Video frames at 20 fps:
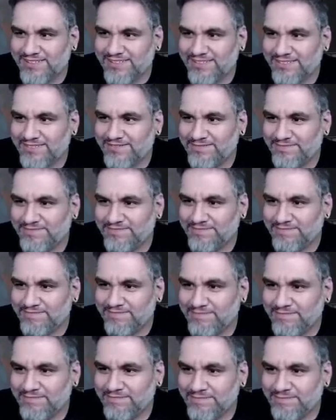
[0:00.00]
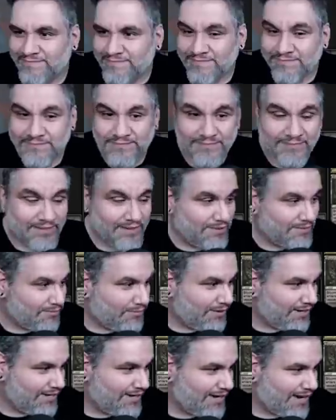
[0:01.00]
Wow.
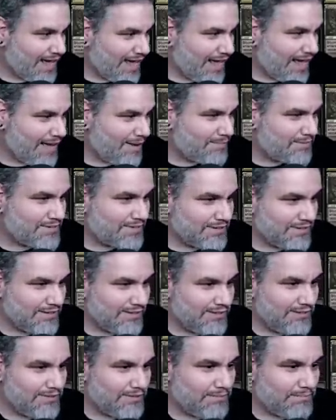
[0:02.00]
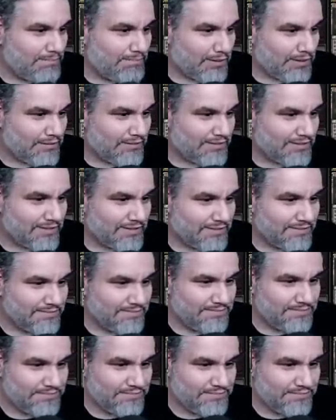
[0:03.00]
What an absolute boner.